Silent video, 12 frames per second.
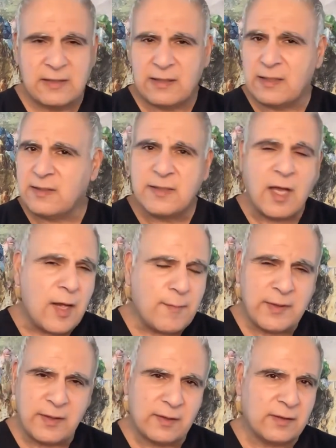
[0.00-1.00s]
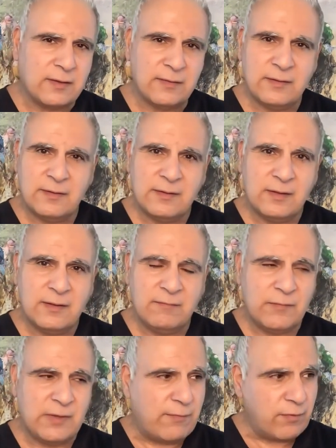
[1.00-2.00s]
insomnia.
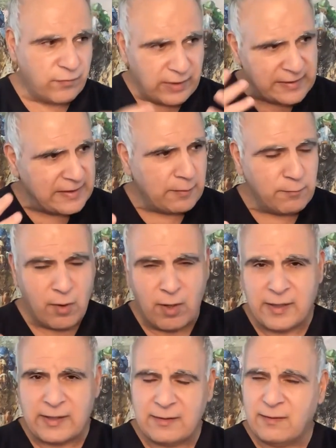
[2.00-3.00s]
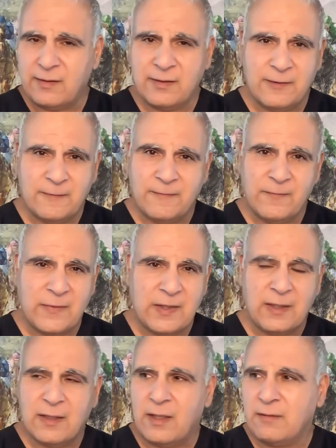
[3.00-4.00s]
They have a racing mind.
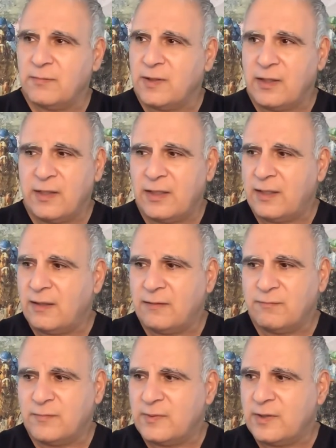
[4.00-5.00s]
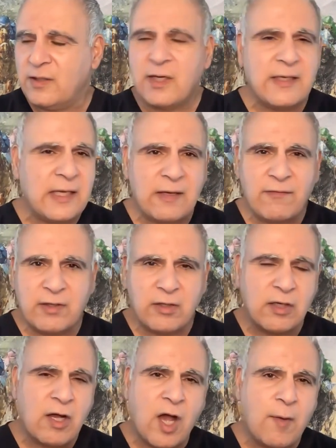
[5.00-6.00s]
They, they're not getting everything
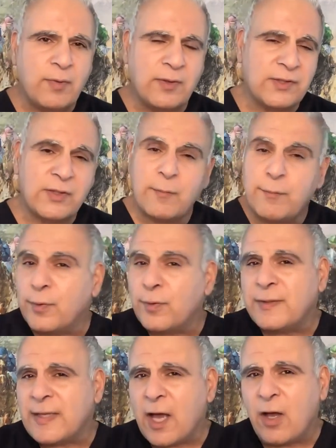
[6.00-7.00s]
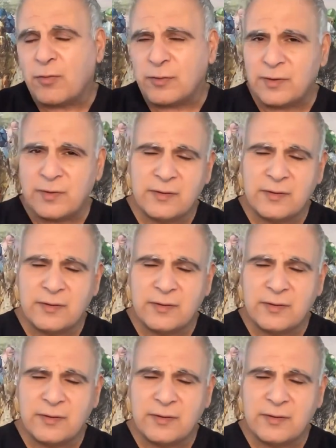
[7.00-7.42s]
accomplished. They're burnt out